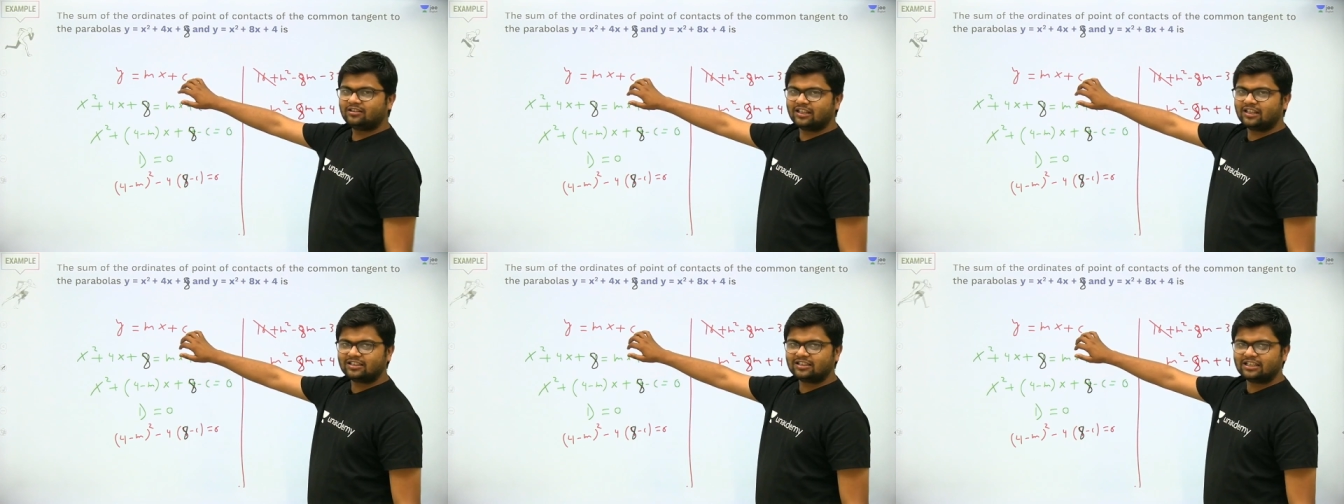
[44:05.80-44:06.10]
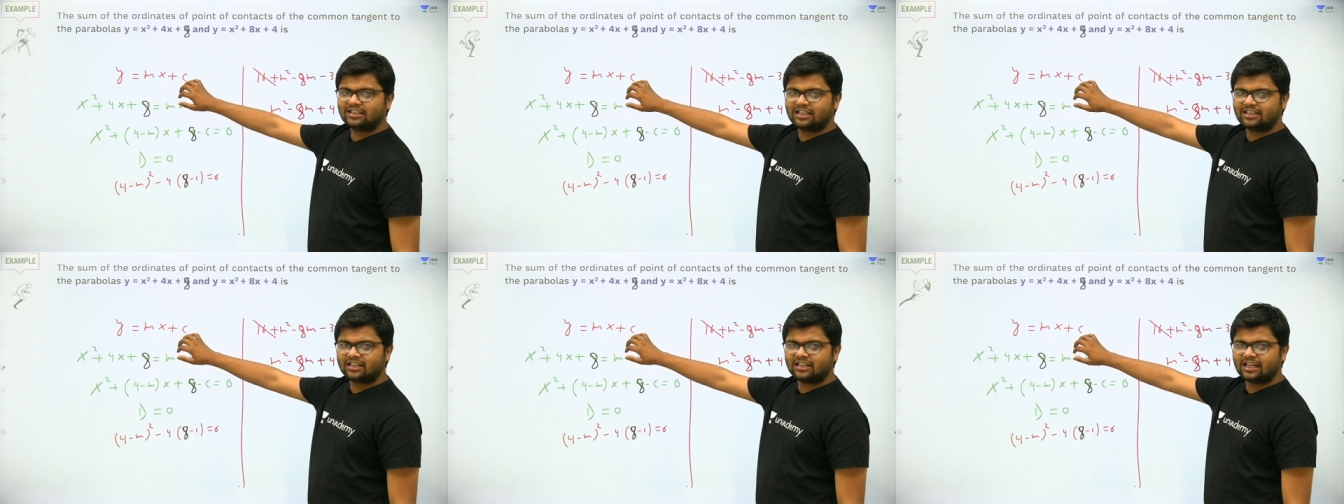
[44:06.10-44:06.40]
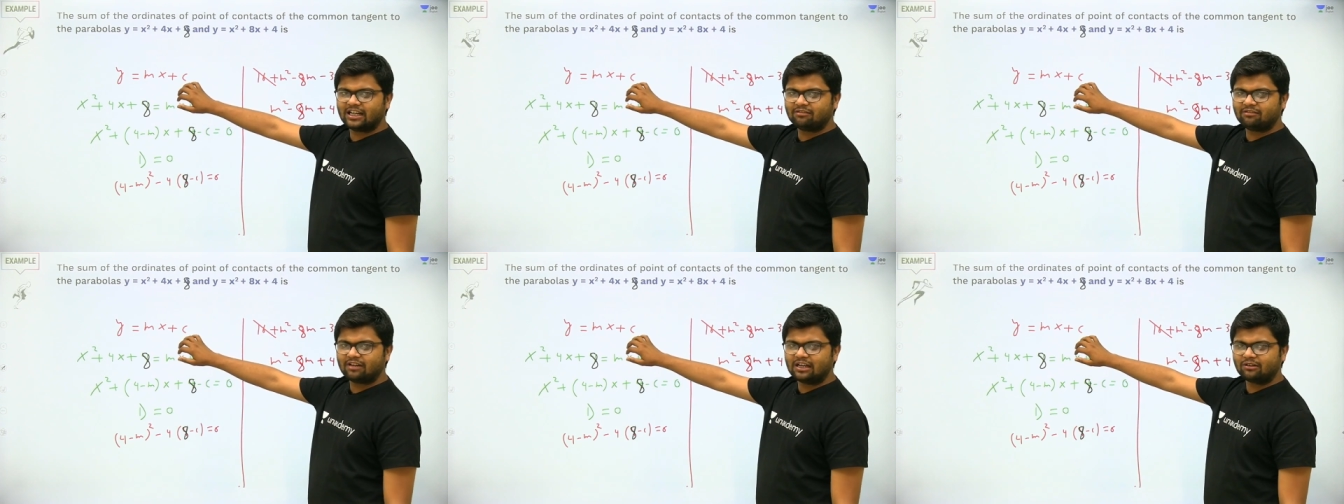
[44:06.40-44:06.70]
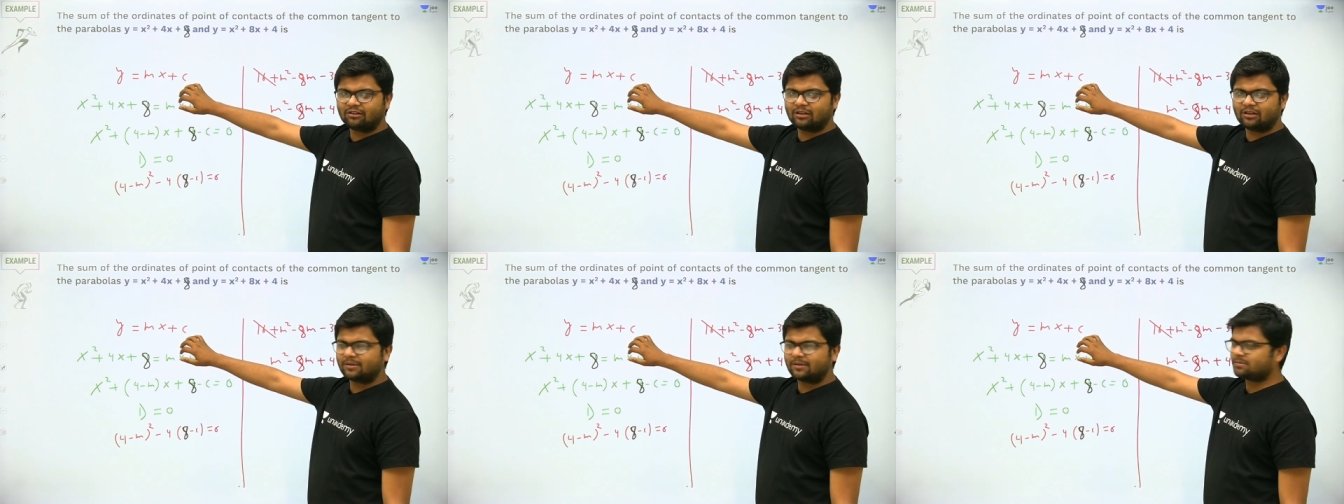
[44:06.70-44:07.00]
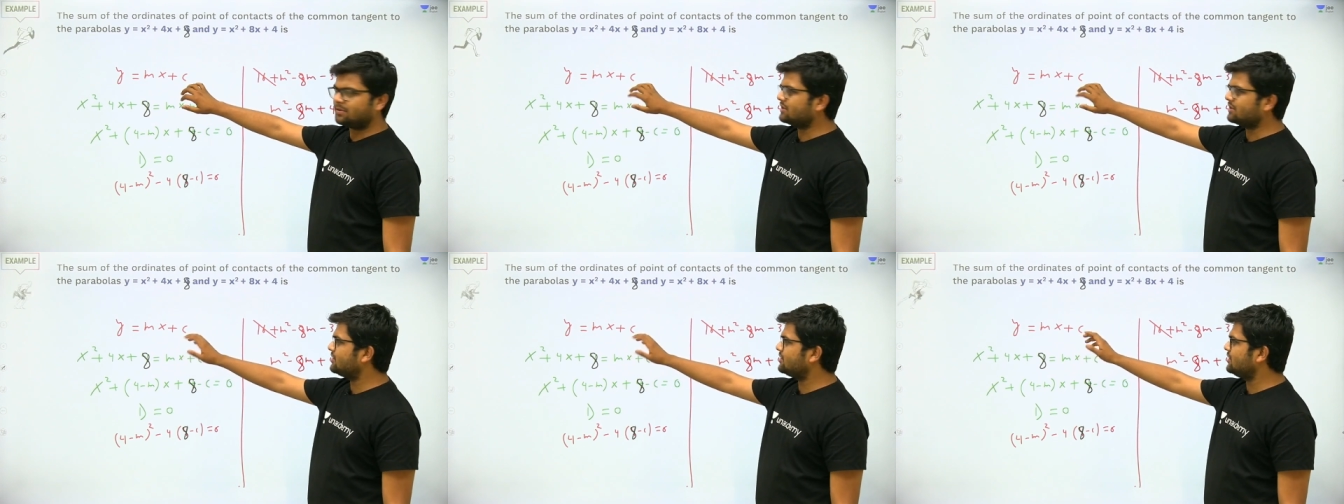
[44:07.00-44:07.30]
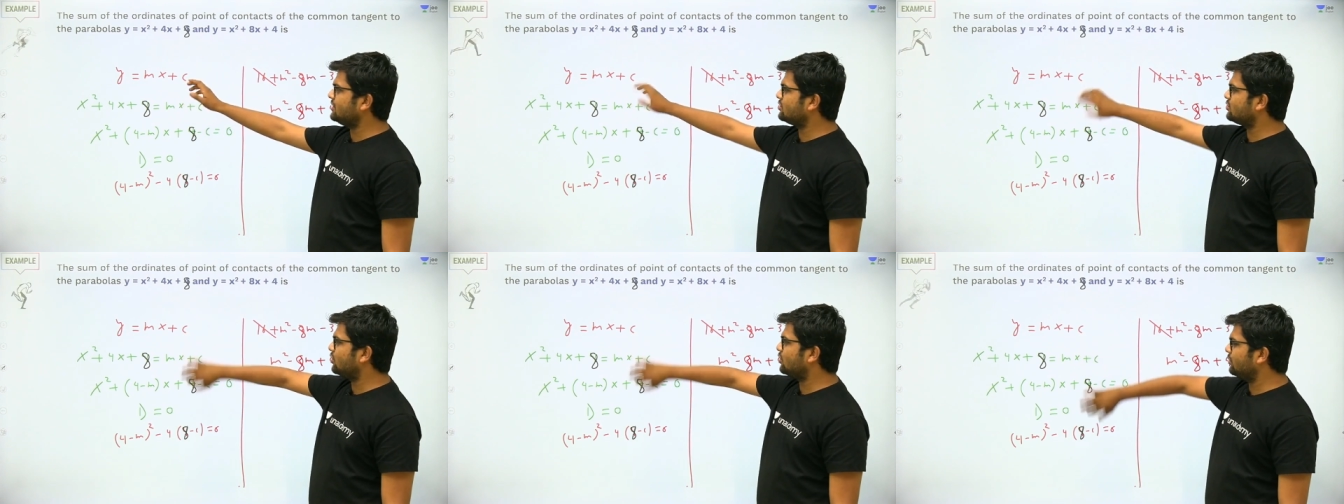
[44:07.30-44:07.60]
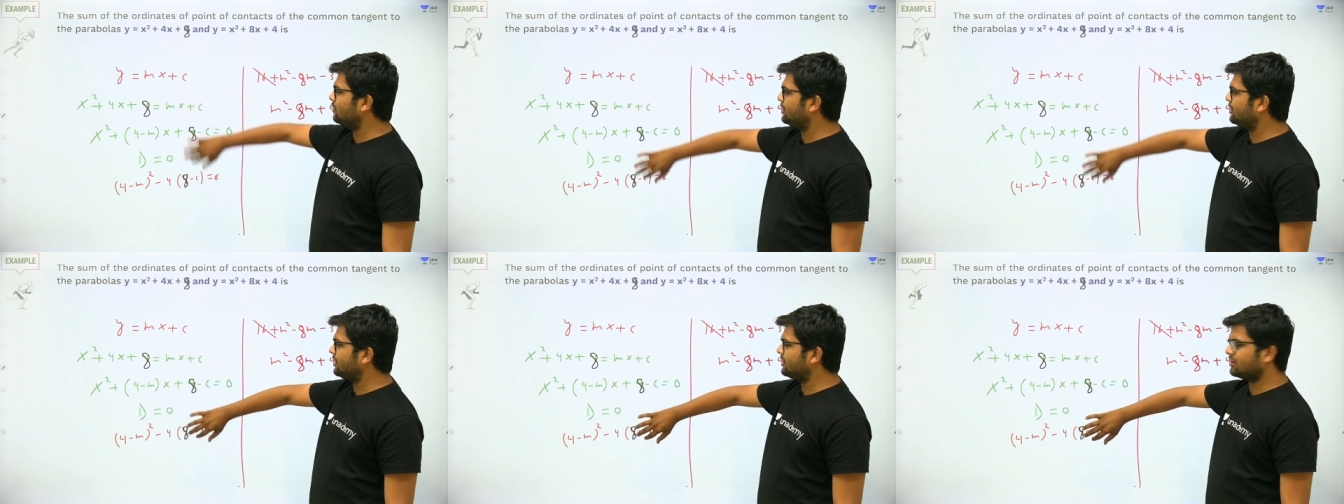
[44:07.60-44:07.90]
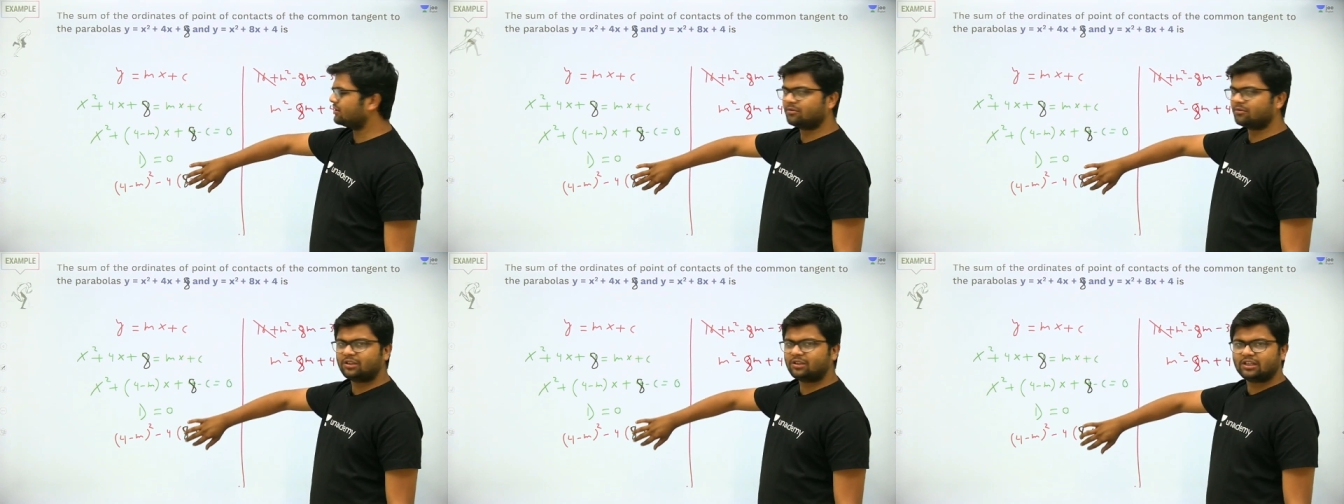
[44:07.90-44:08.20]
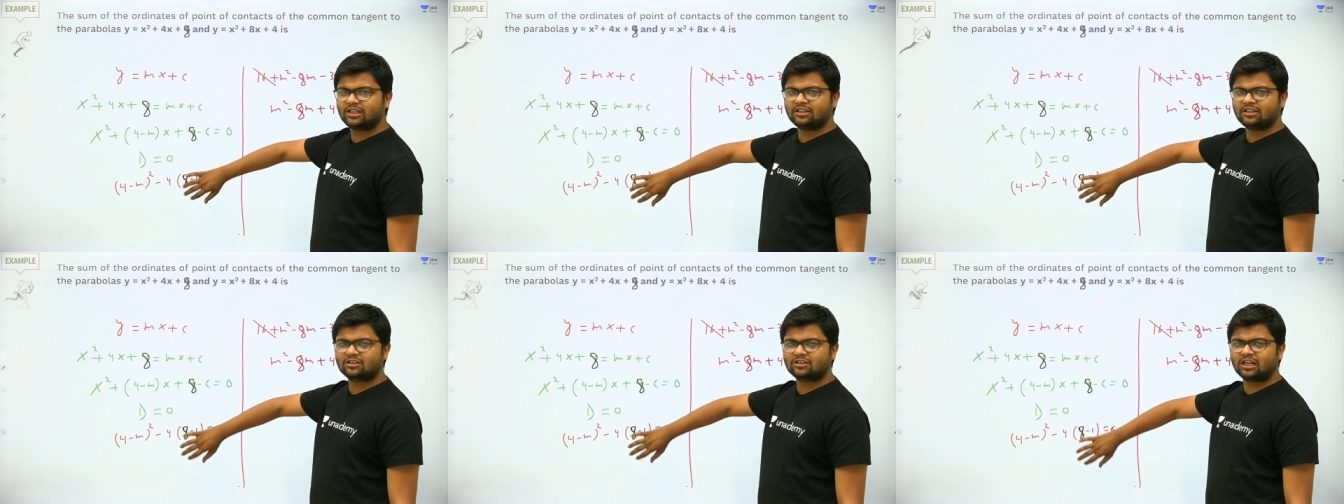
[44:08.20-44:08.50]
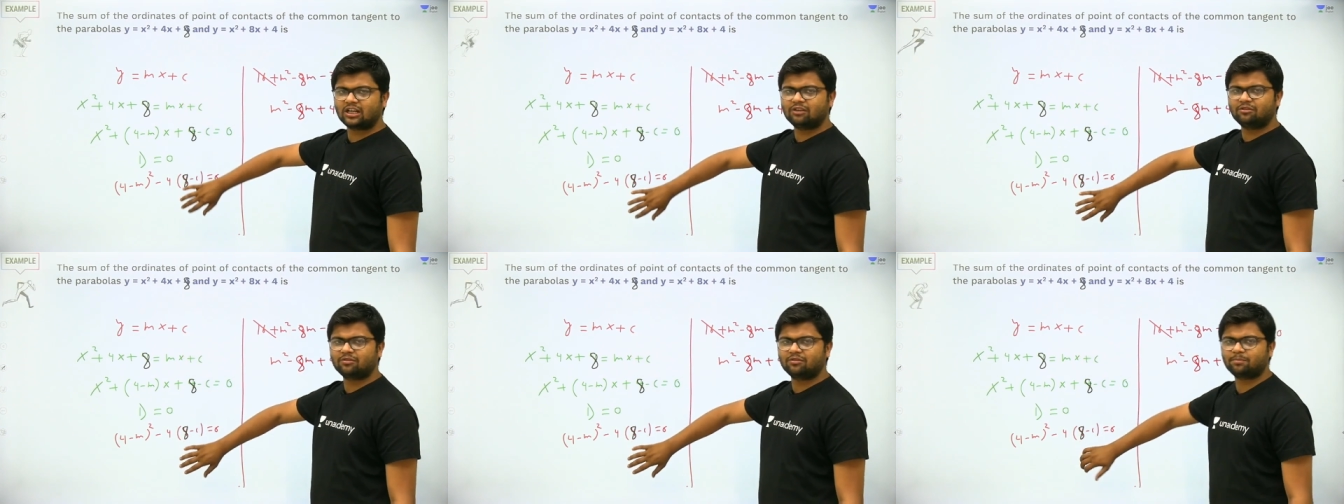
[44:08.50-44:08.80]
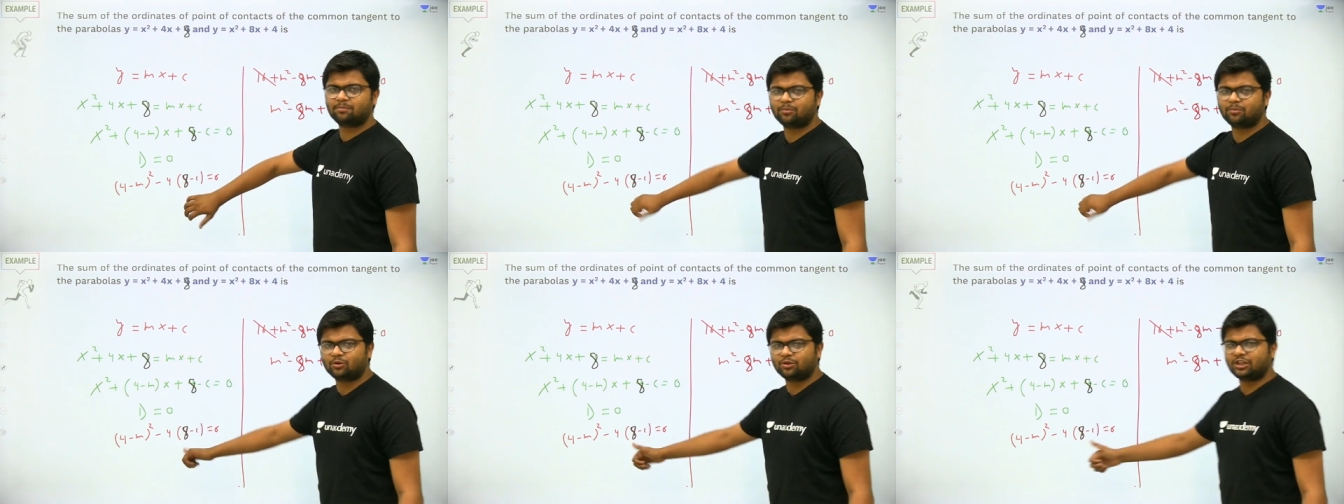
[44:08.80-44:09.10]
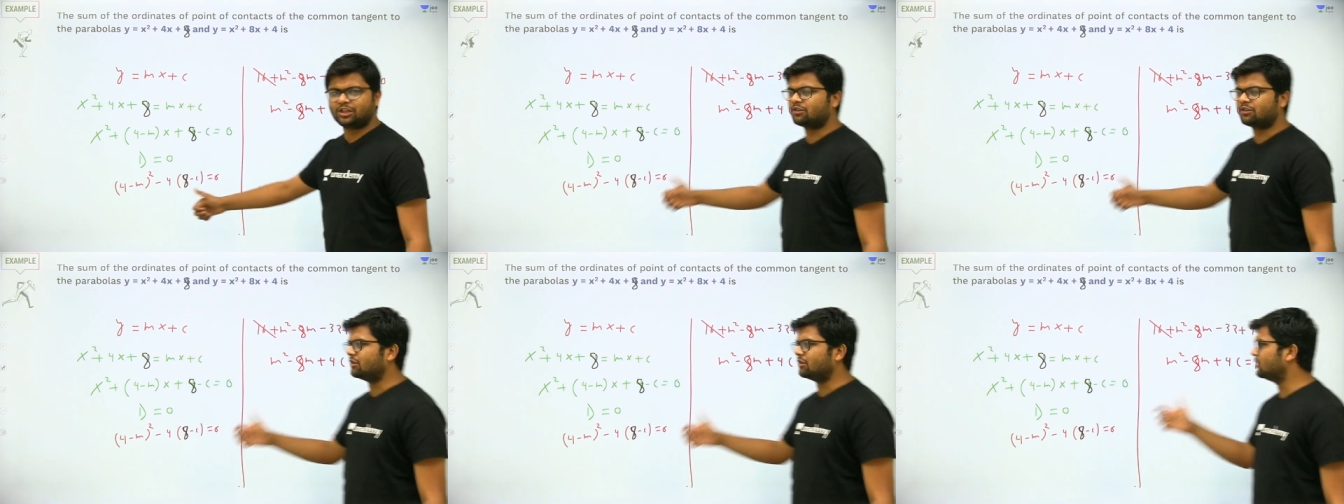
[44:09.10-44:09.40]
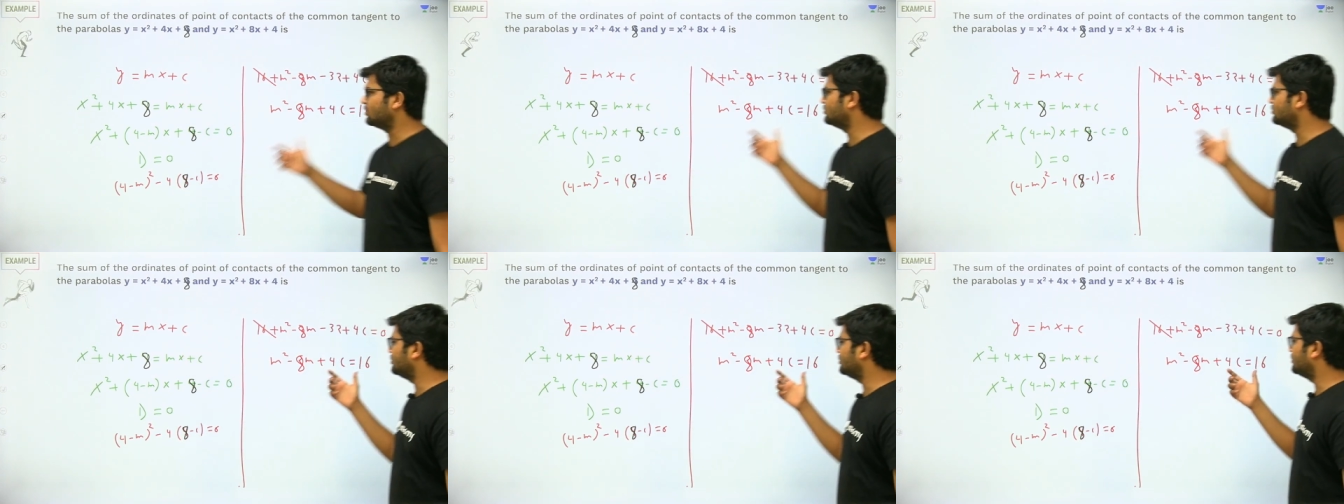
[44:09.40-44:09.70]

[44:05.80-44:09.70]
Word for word: Just let the line y equal to mx plus c, solve it with this curve, put d equal to